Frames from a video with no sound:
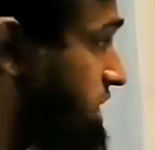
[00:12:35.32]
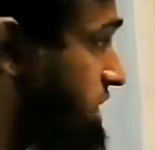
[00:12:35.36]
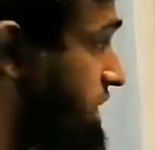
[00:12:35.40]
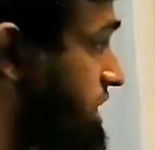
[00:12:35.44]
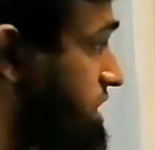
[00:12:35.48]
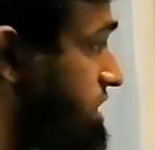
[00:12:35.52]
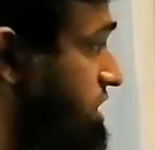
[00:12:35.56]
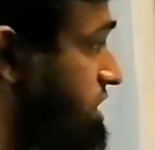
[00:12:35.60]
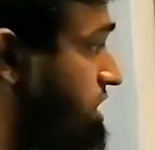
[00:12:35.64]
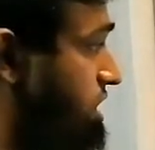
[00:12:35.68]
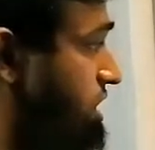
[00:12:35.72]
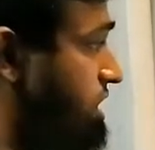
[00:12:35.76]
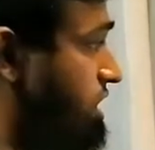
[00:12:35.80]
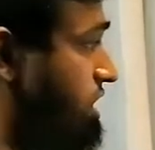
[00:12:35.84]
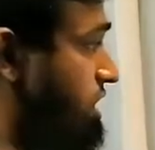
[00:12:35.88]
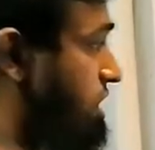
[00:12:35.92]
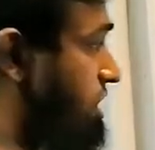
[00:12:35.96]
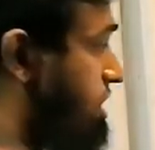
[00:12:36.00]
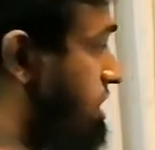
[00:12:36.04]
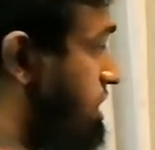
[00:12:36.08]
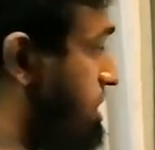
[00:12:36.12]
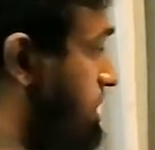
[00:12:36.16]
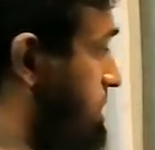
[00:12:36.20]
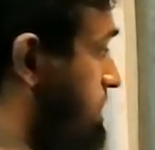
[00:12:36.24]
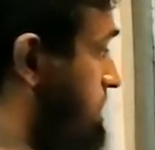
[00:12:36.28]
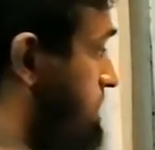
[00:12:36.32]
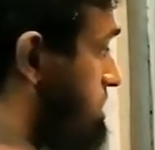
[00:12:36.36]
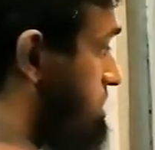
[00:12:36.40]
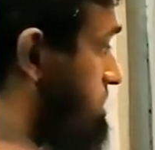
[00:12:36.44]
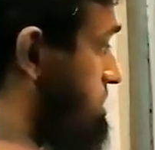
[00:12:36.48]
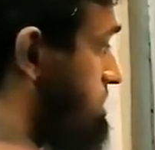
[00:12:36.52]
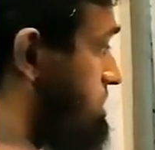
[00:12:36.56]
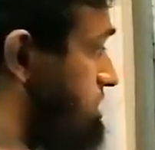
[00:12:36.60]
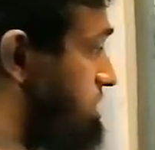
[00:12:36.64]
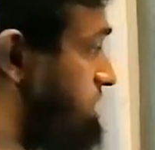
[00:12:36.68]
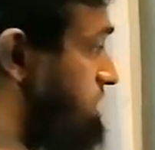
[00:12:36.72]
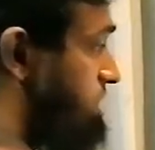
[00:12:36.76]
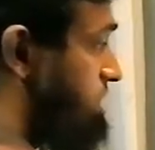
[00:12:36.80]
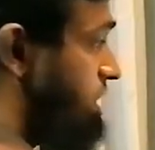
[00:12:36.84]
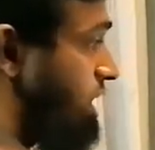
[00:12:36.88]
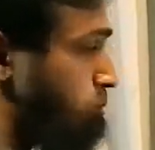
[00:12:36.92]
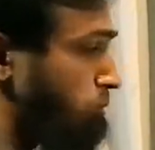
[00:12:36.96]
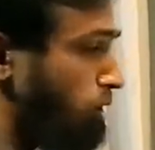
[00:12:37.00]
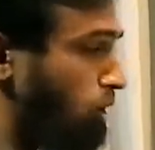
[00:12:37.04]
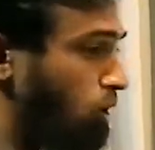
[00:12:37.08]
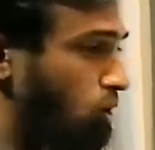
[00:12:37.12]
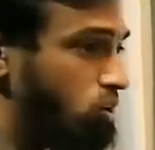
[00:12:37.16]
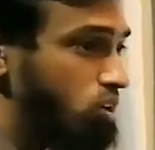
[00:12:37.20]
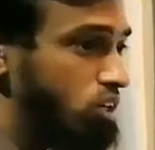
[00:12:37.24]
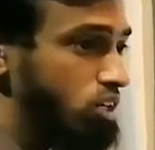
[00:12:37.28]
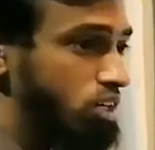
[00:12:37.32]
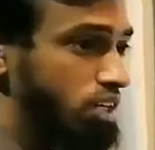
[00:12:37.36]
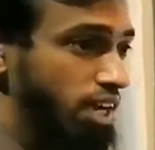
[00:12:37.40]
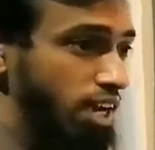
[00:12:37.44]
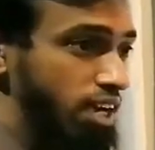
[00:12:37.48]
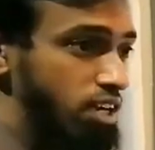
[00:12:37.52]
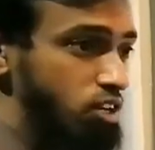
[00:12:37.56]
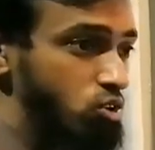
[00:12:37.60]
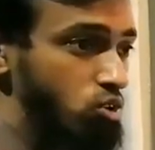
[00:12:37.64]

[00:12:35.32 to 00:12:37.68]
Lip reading: rate, the amount